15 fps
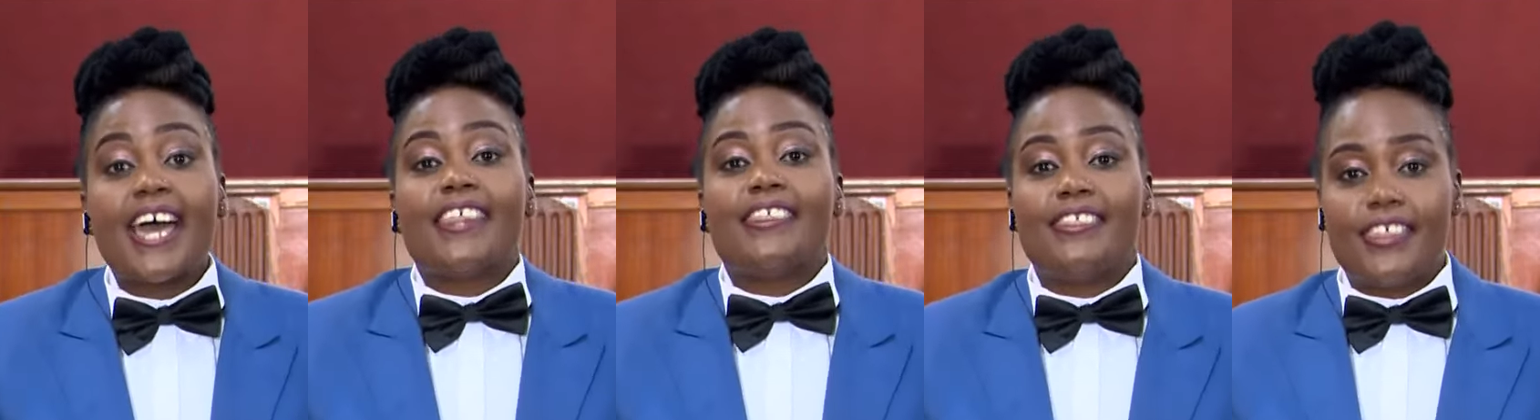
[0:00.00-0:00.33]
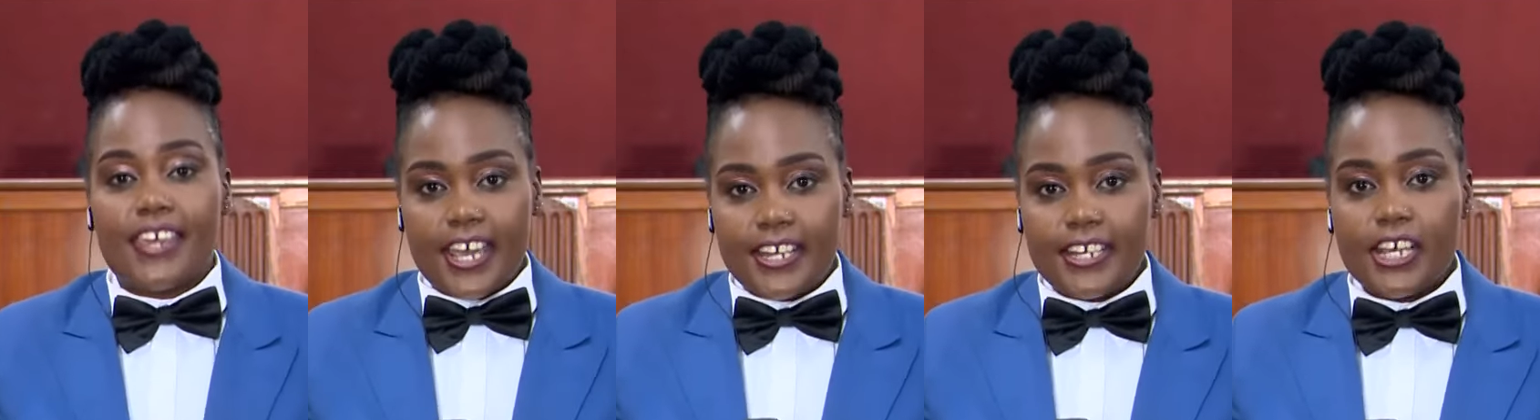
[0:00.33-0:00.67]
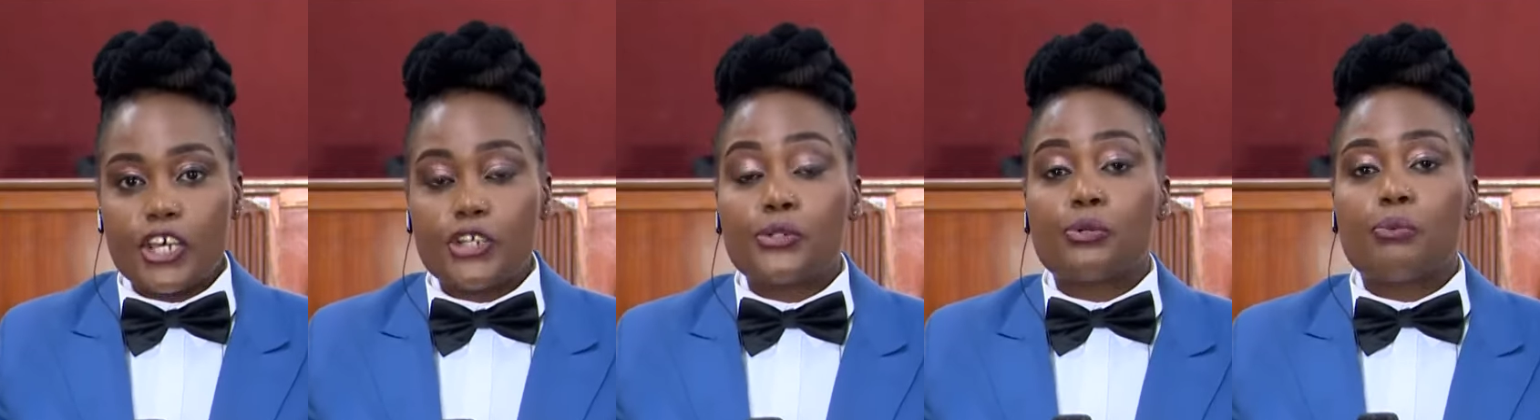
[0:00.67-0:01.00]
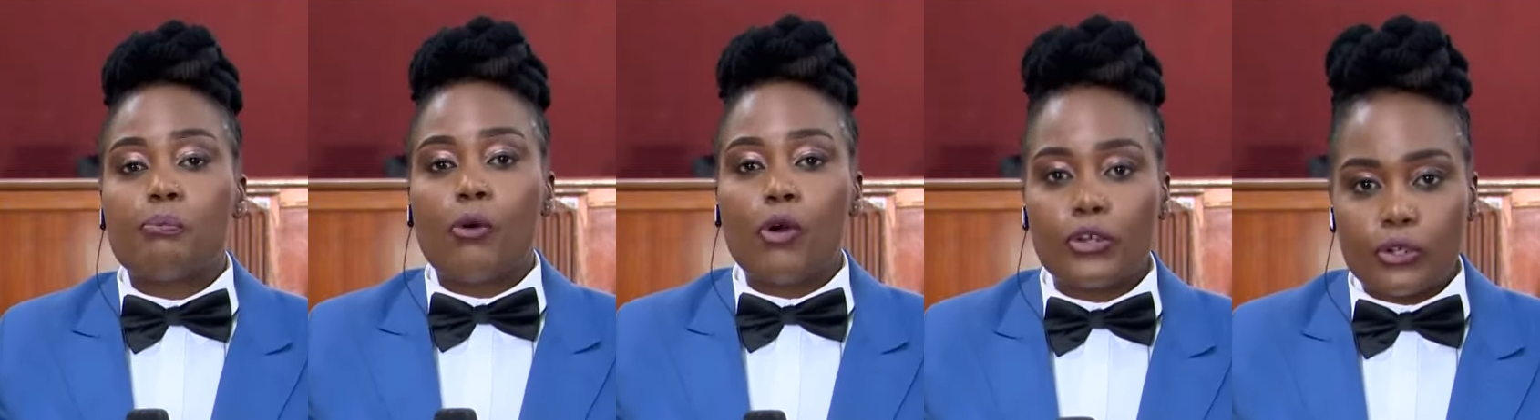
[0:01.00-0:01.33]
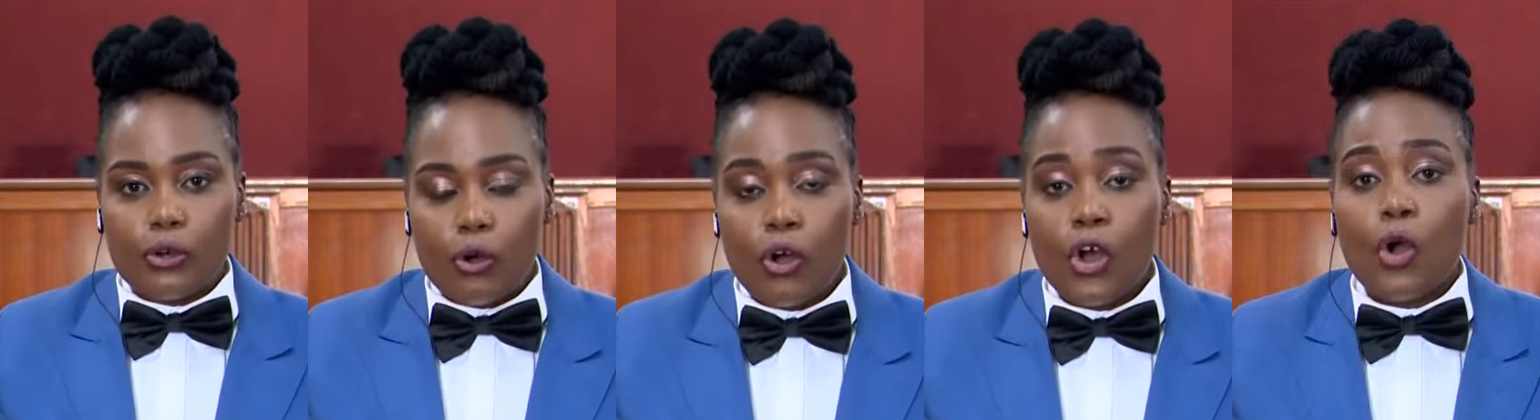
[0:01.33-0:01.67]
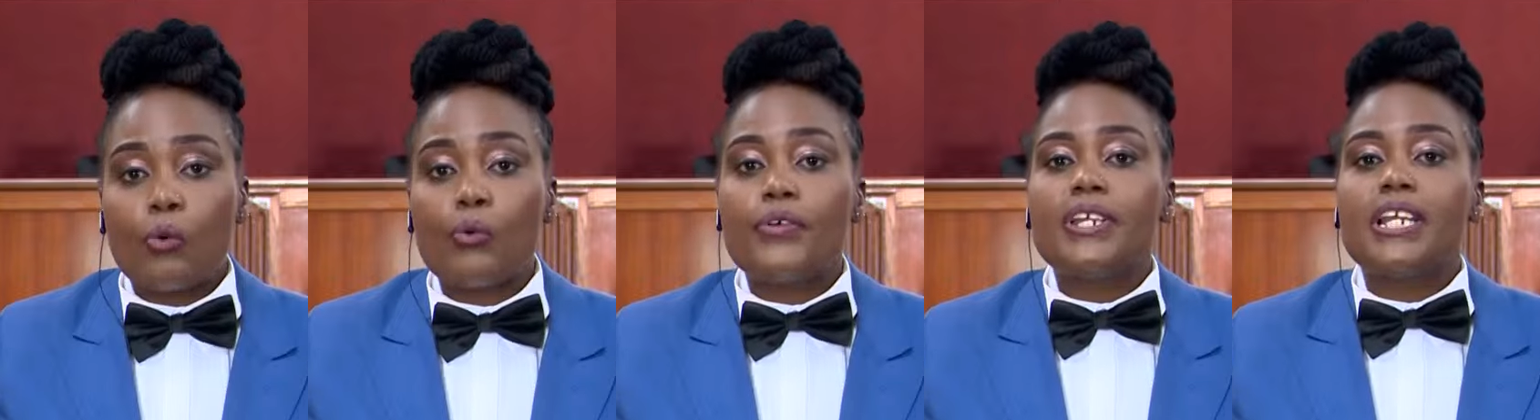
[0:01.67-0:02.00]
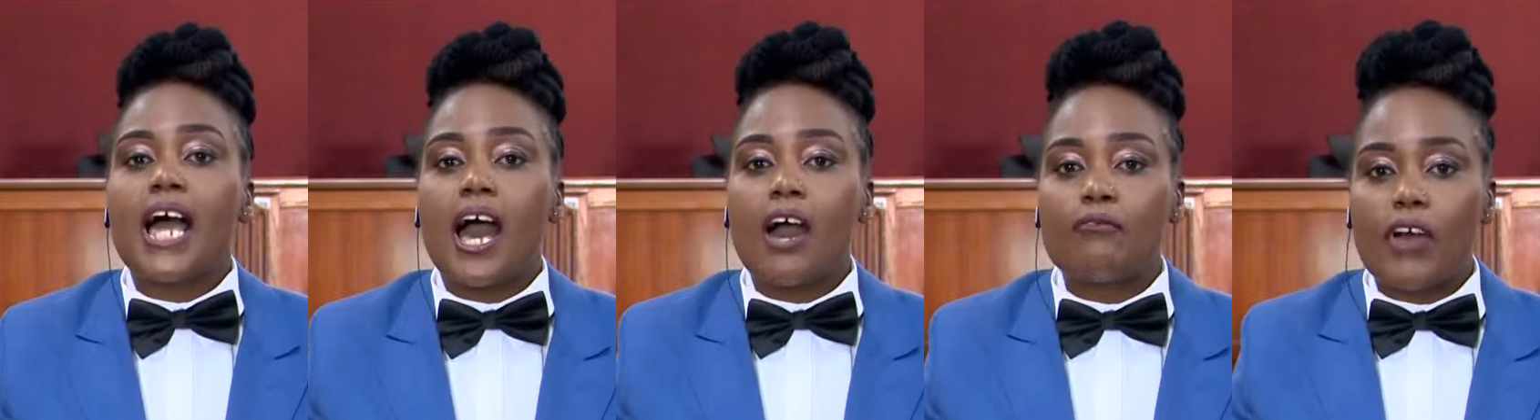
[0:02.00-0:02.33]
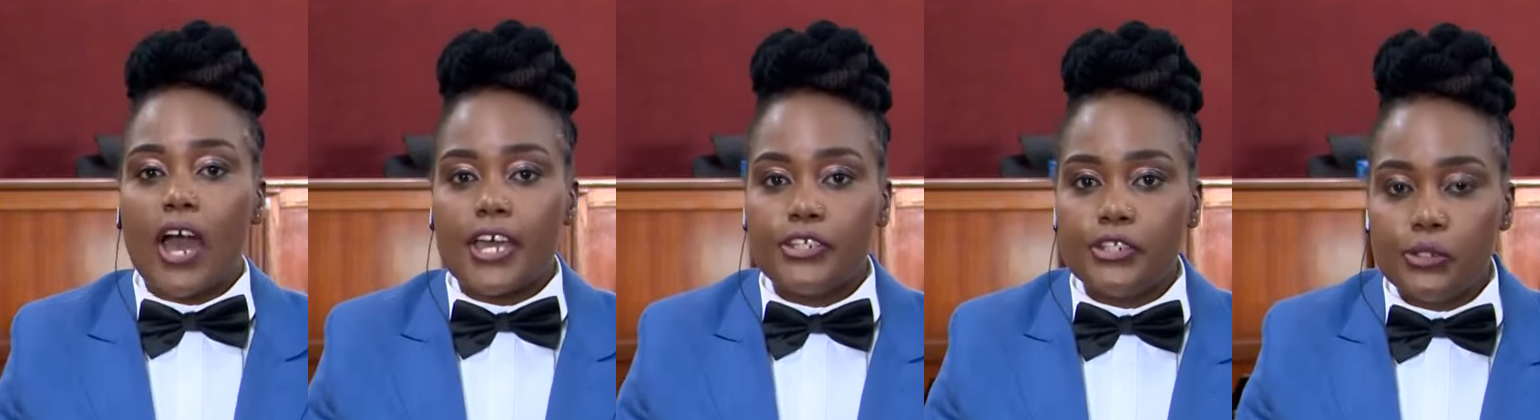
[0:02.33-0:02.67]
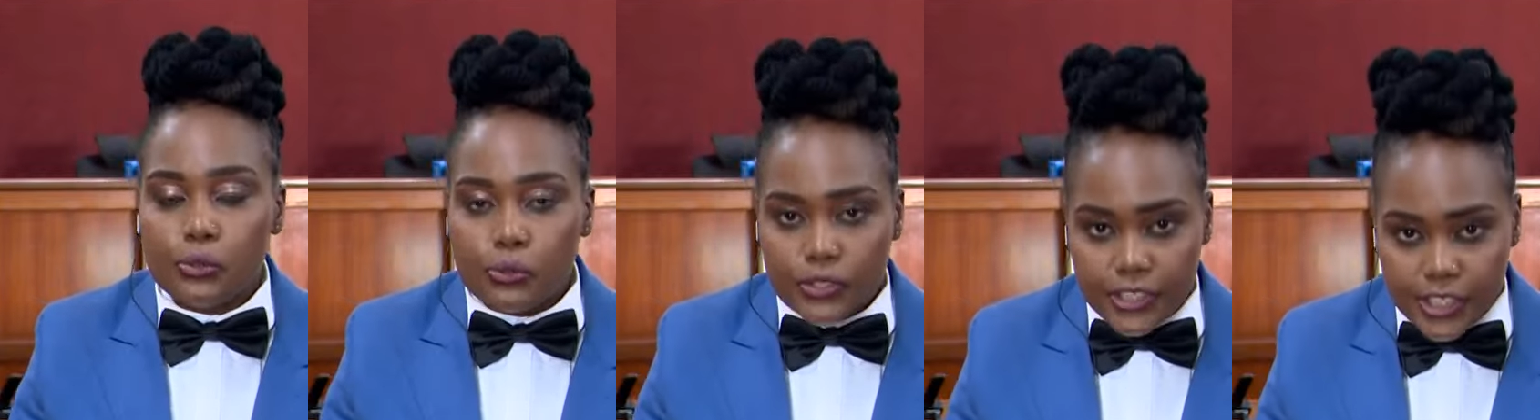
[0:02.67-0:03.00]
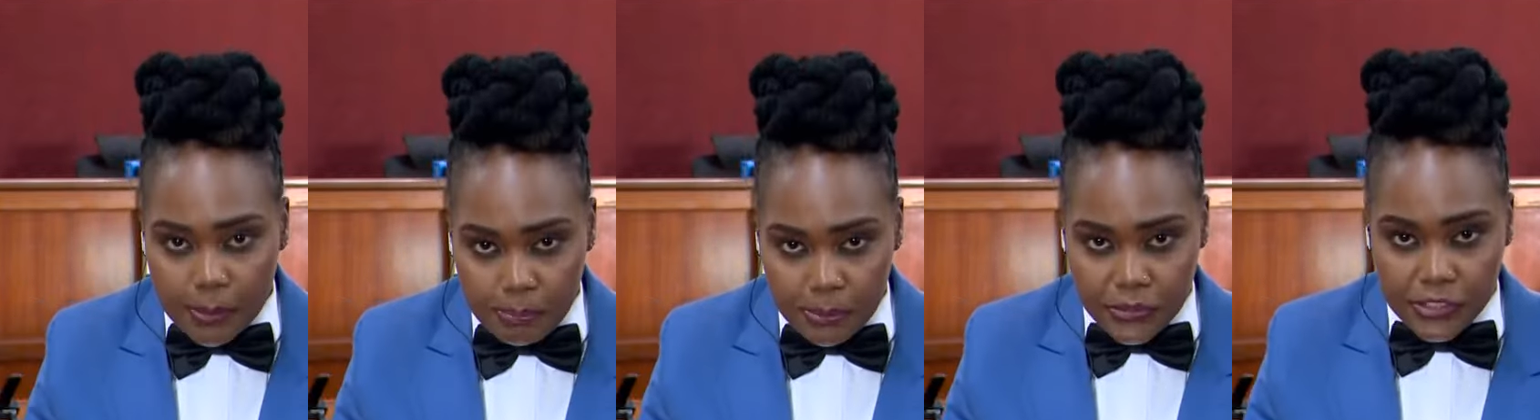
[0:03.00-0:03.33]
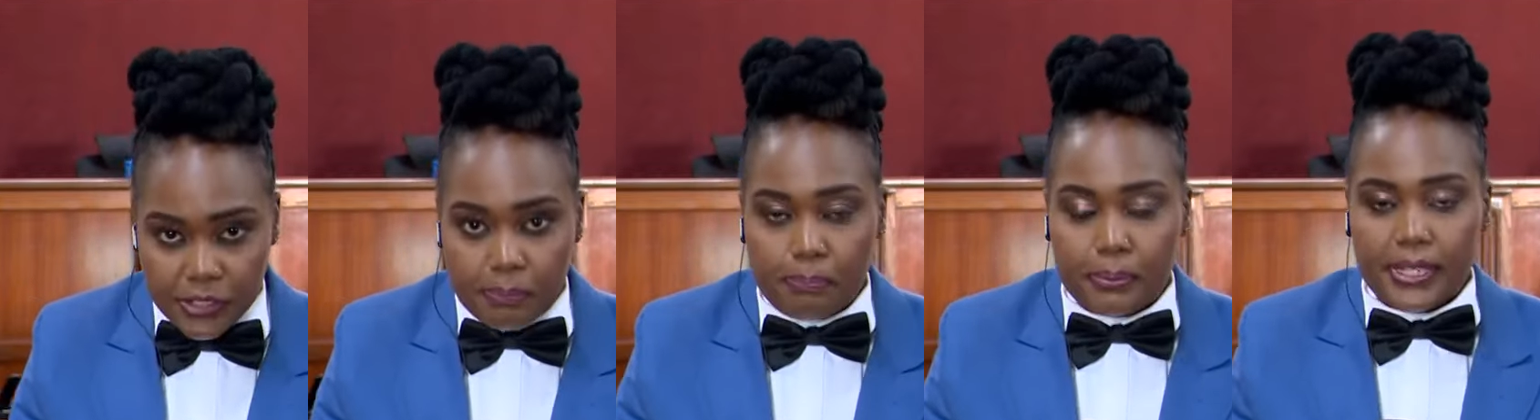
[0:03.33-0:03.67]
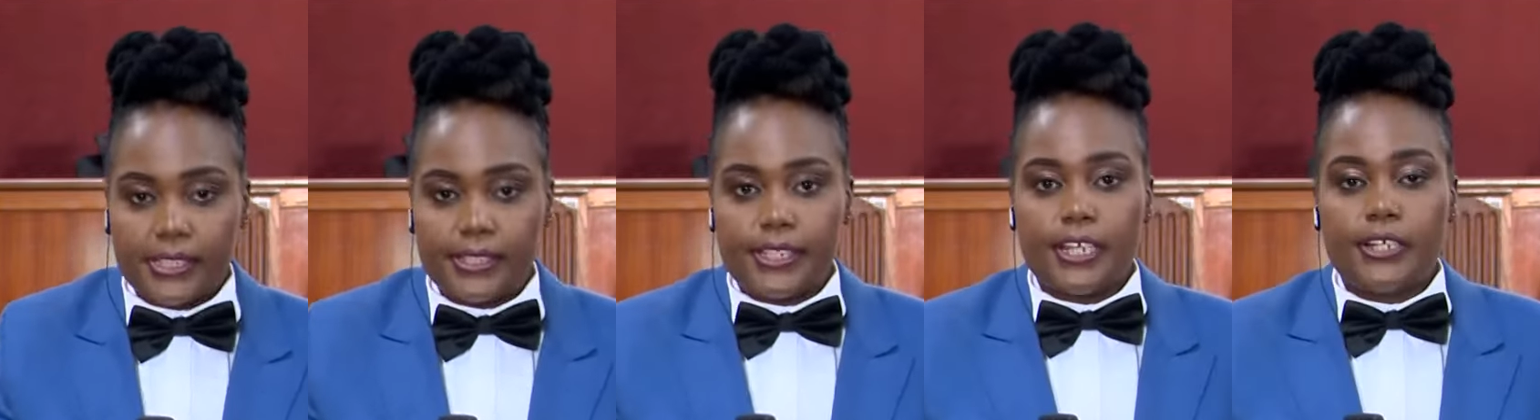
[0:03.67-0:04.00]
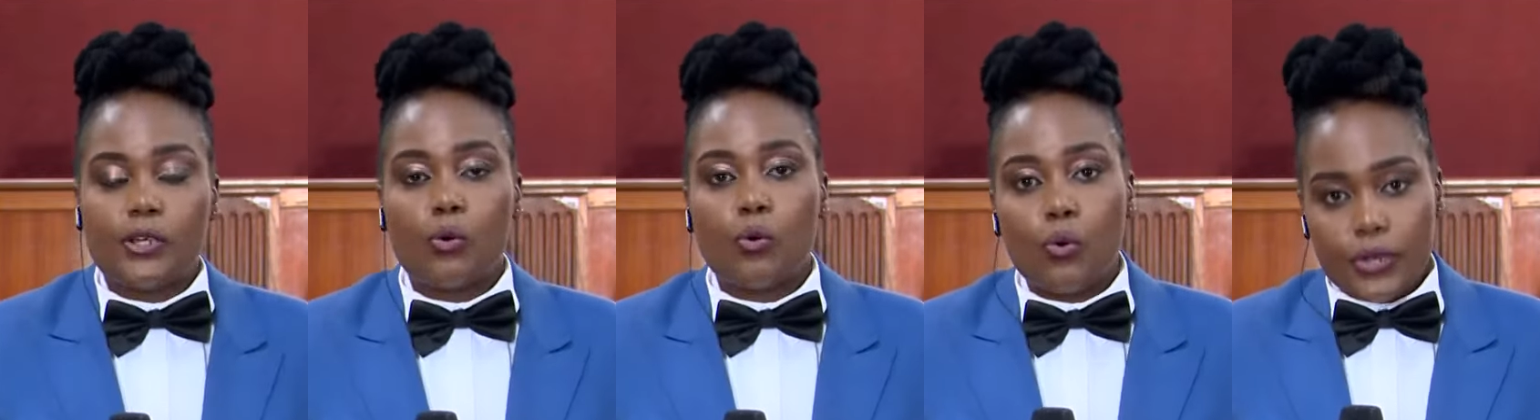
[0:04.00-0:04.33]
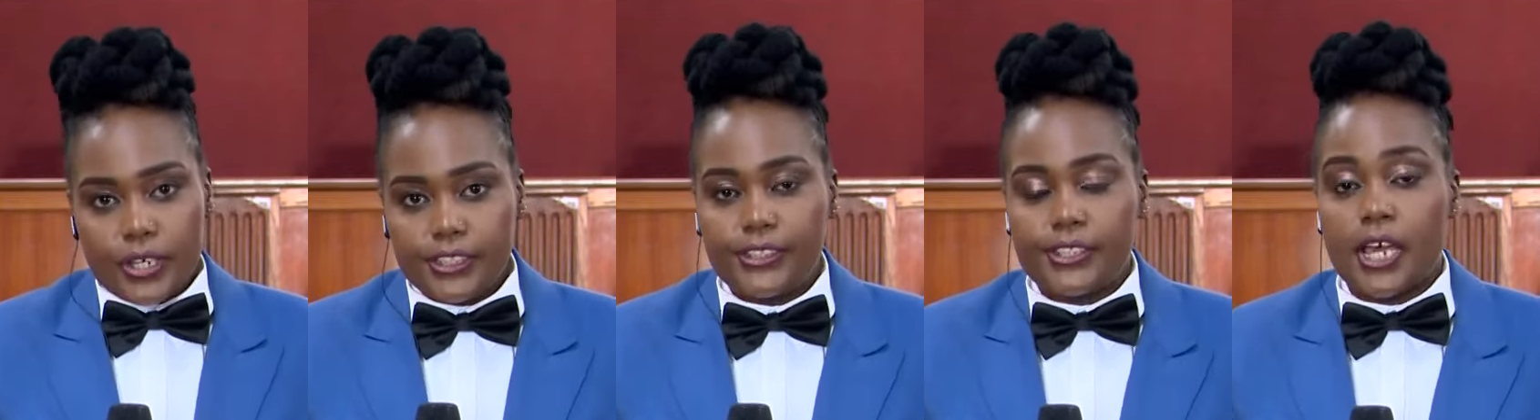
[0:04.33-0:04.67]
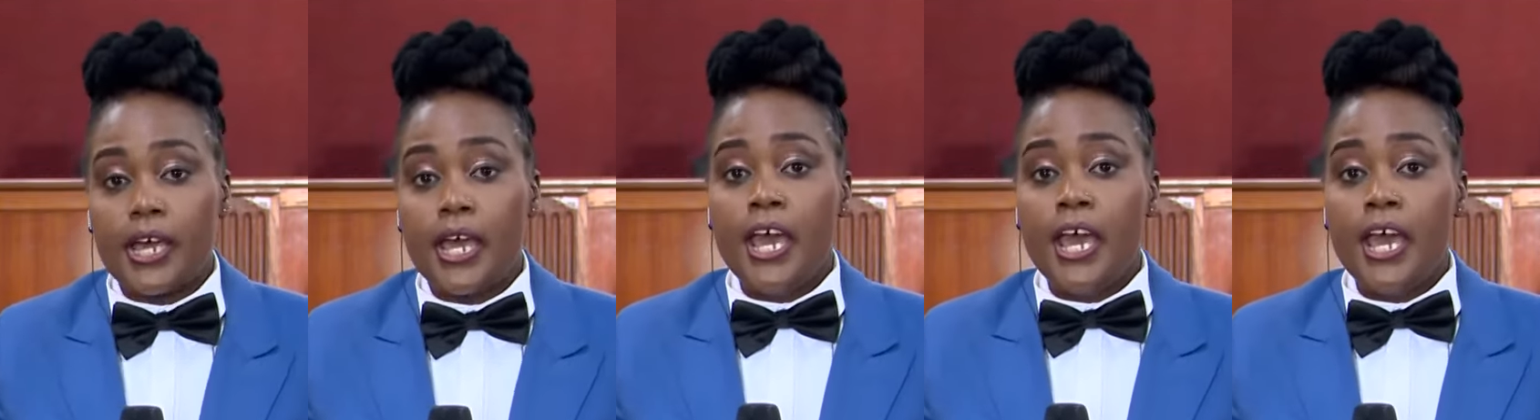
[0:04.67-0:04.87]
then tomorrow we will have a new deputy president who is